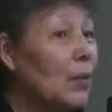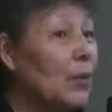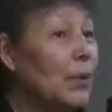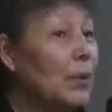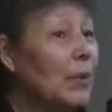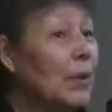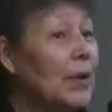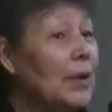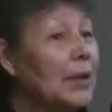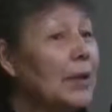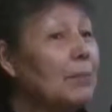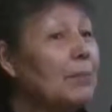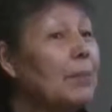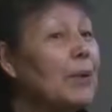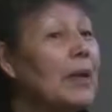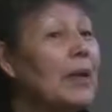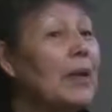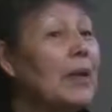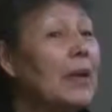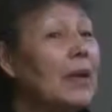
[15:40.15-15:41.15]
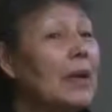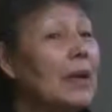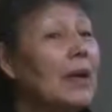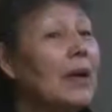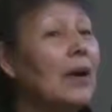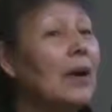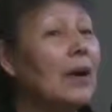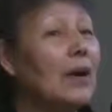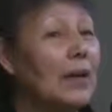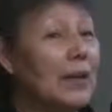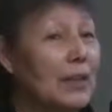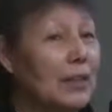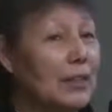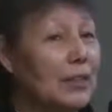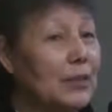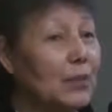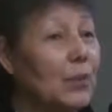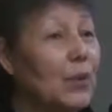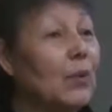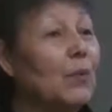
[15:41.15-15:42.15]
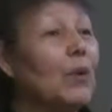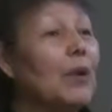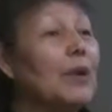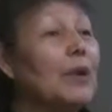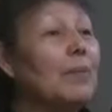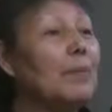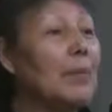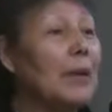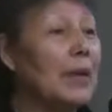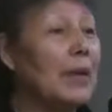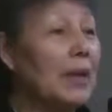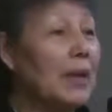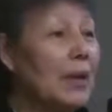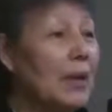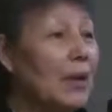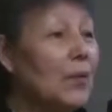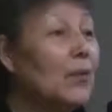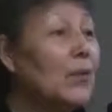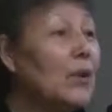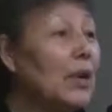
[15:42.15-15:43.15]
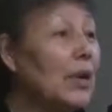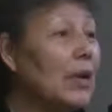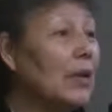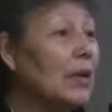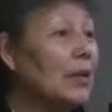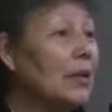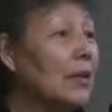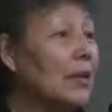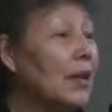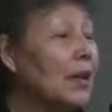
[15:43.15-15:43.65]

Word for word: We want to be honest. We want to be real.